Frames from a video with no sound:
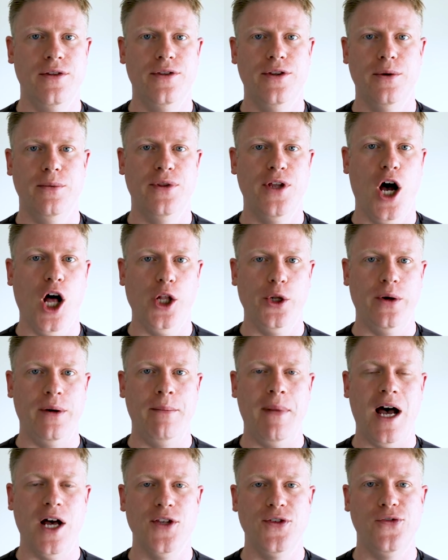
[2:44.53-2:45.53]
the dollar
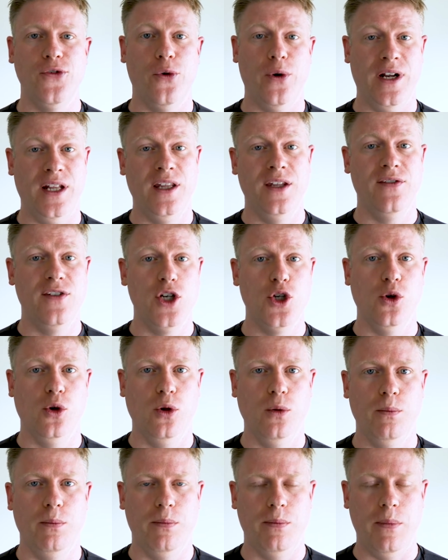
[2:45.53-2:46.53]
amounts for an
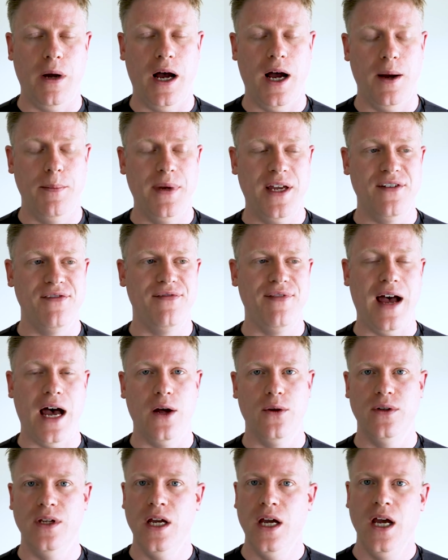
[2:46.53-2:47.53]
individual uh, being
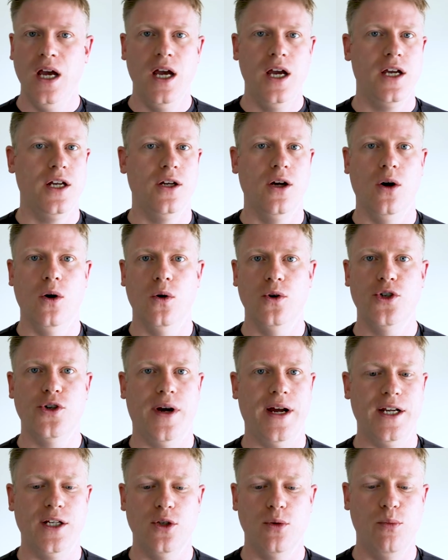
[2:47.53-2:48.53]
found you know,
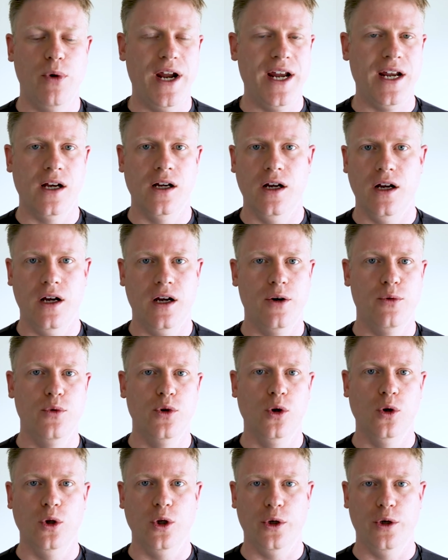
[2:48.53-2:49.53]
trying to break a uh,
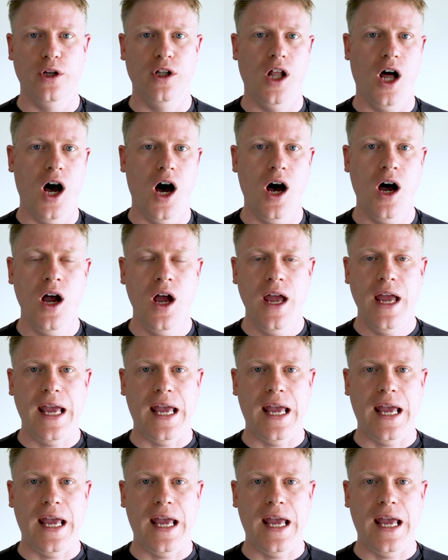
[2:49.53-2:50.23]
rule or law.